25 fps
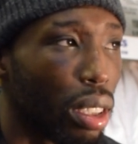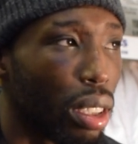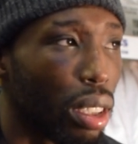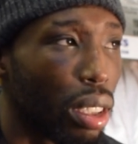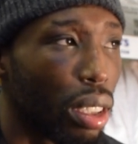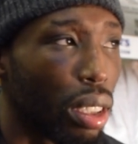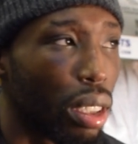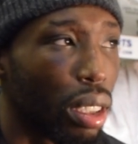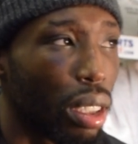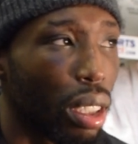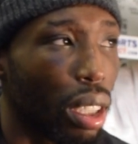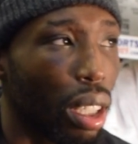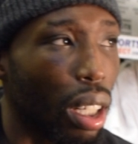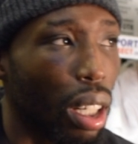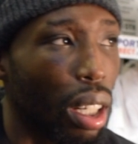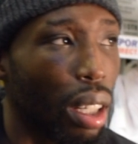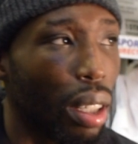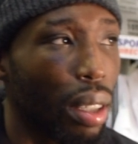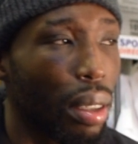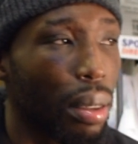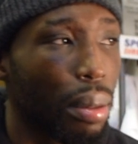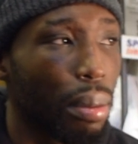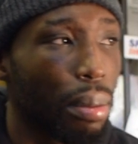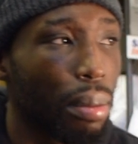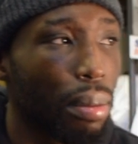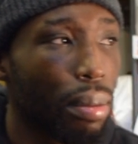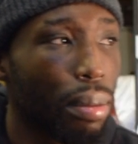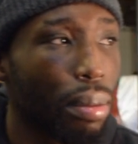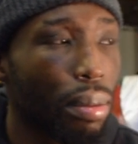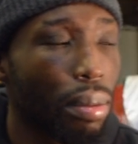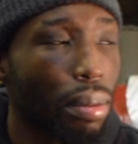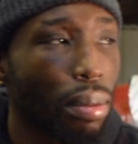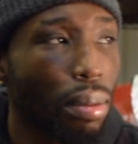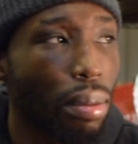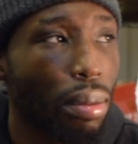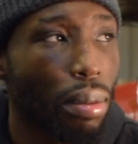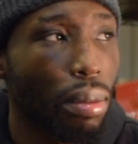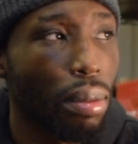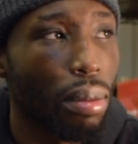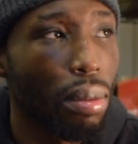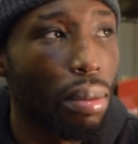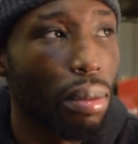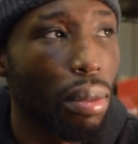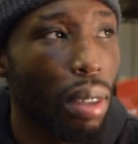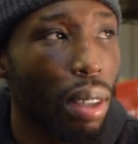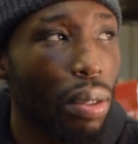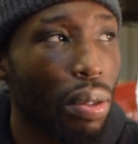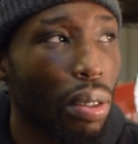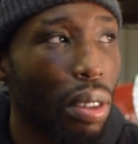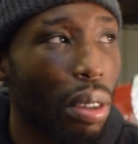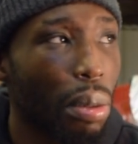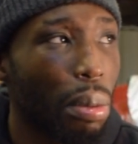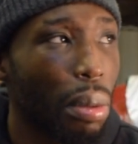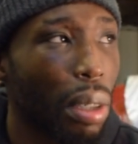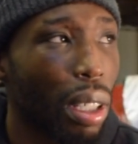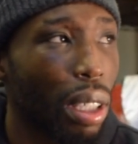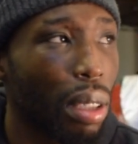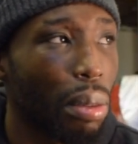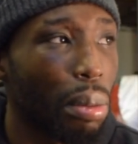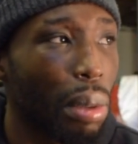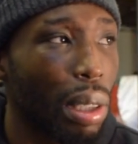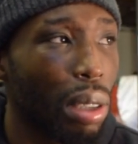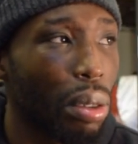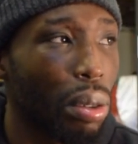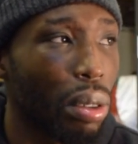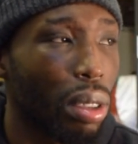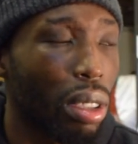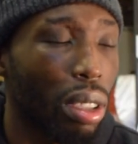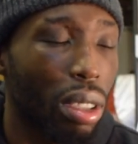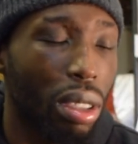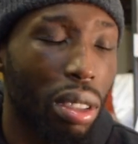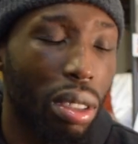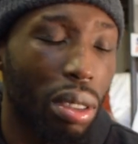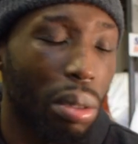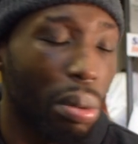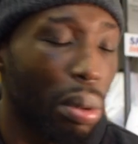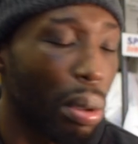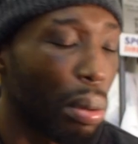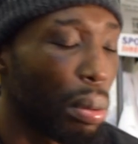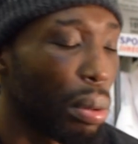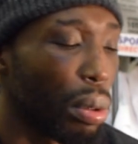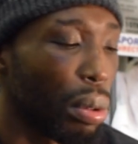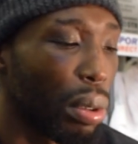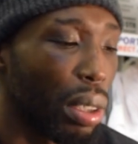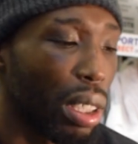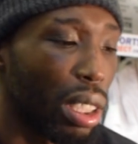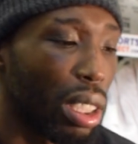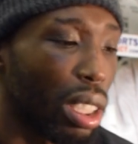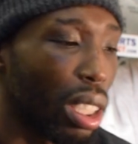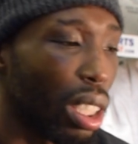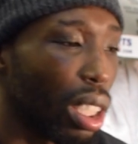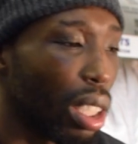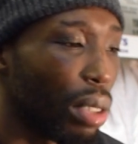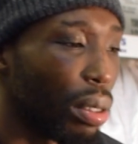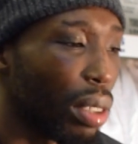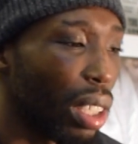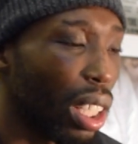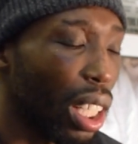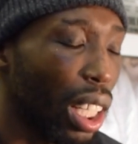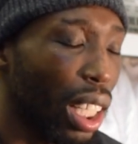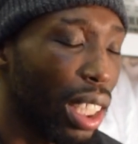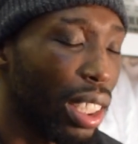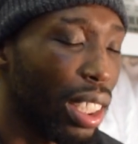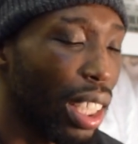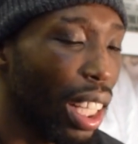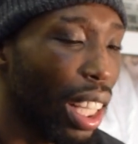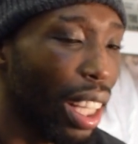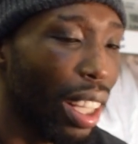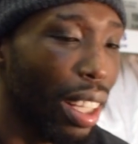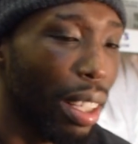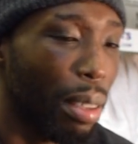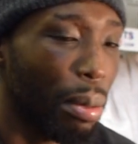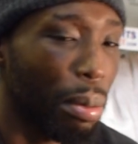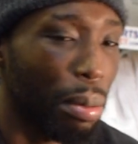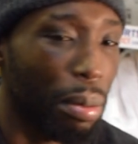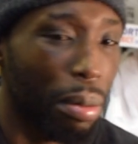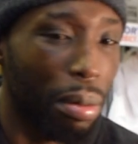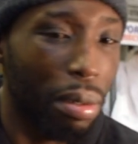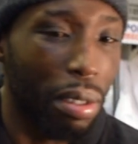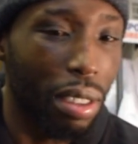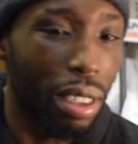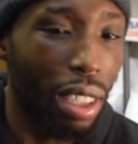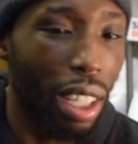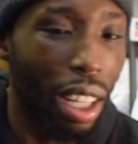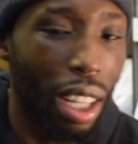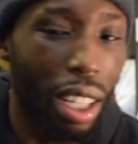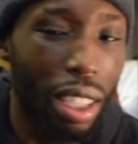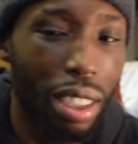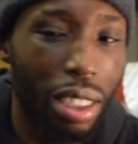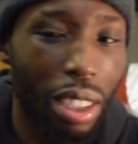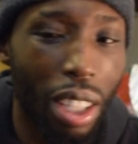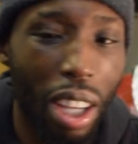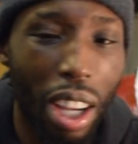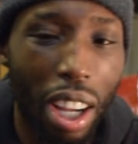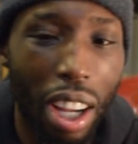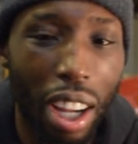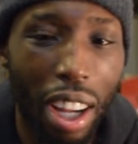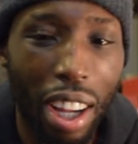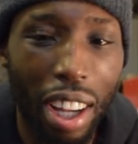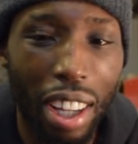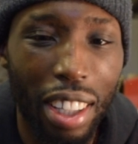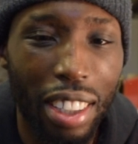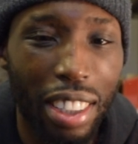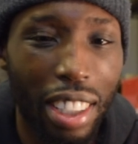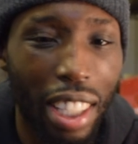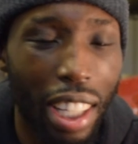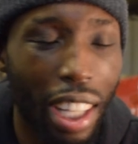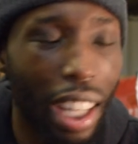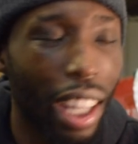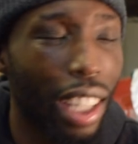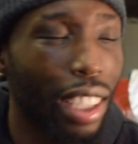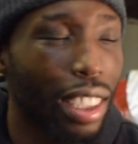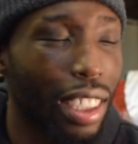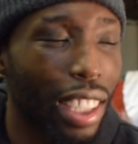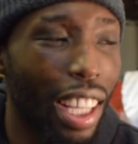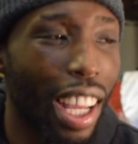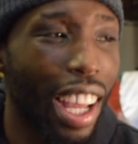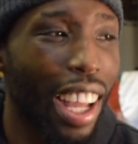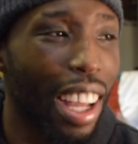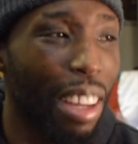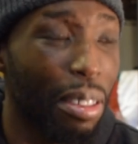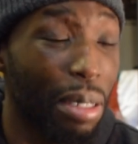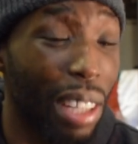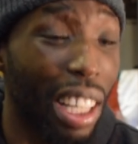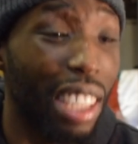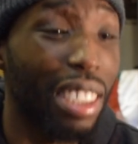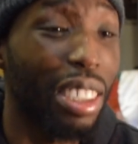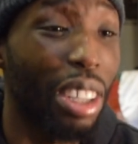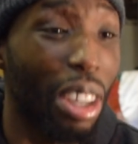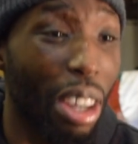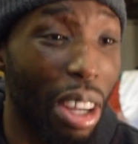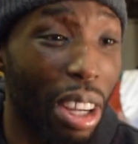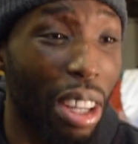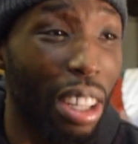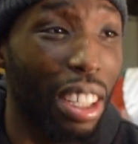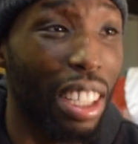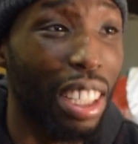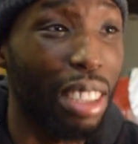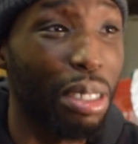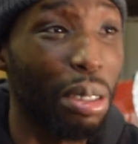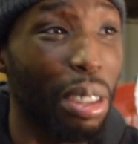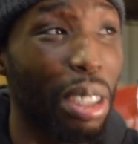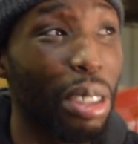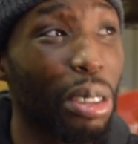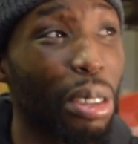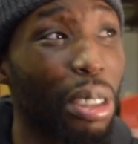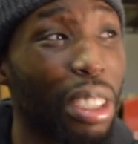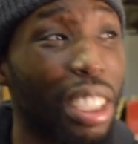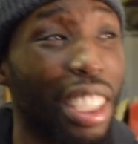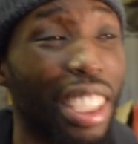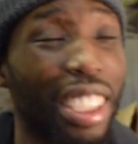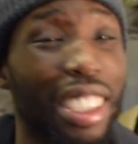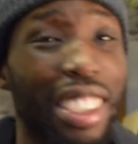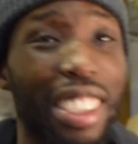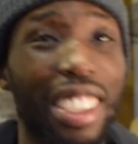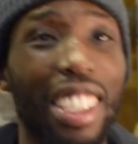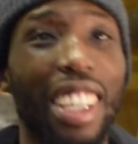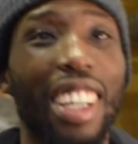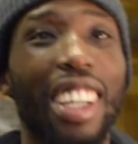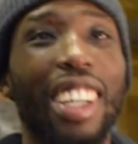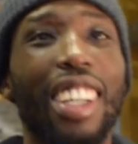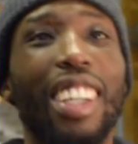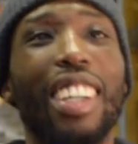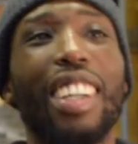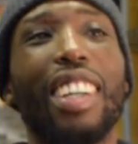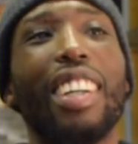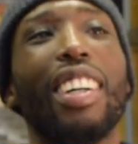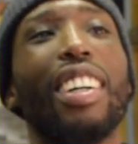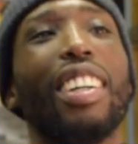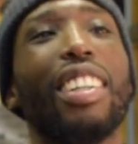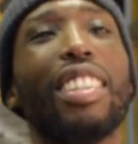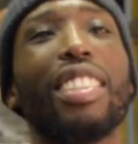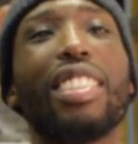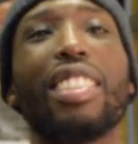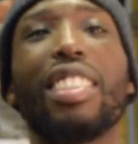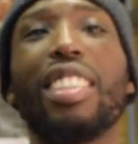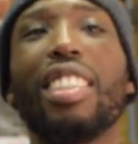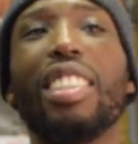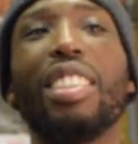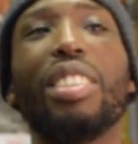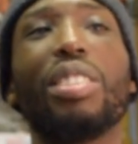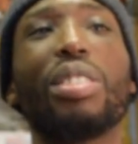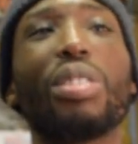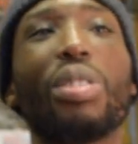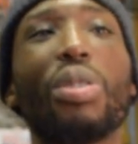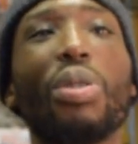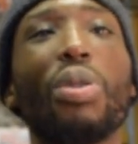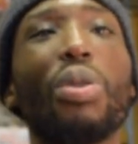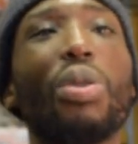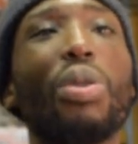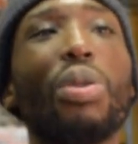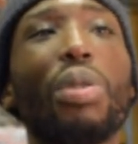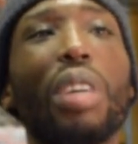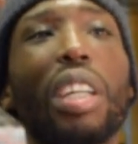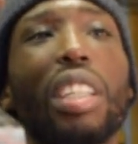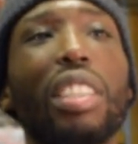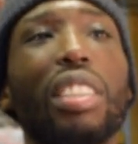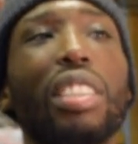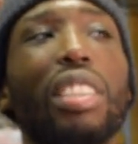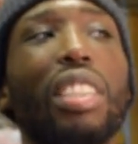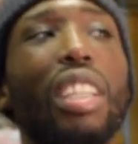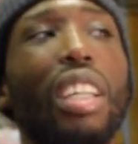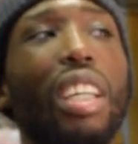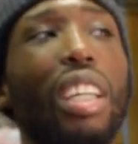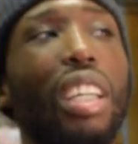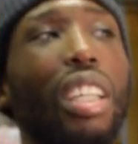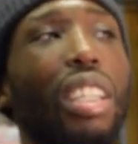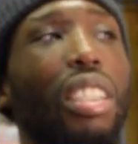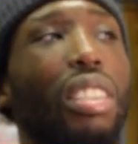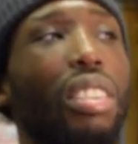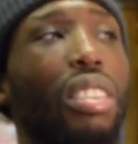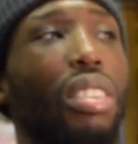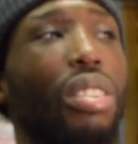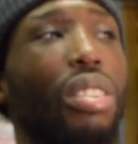I've got my little sister. You probably always hear her. Hit him! Hit him! That's her. That's my little sister. She's always there.